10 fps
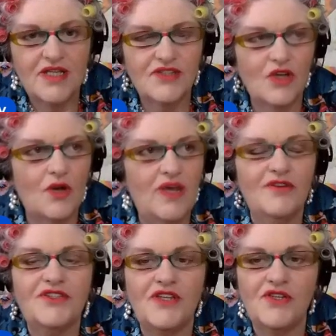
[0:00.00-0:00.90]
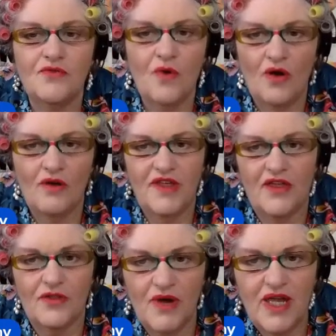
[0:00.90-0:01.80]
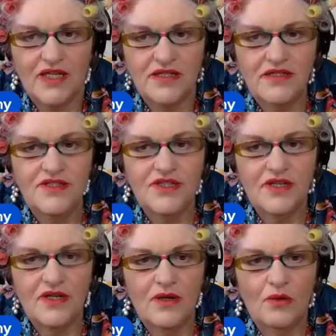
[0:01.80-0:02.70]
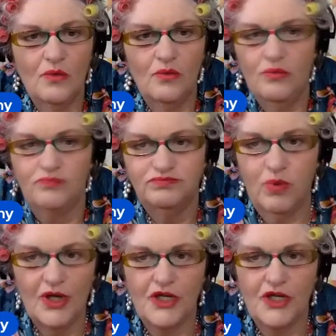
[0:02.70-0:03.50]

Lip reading: So if it doesn't arrive the other end, what do?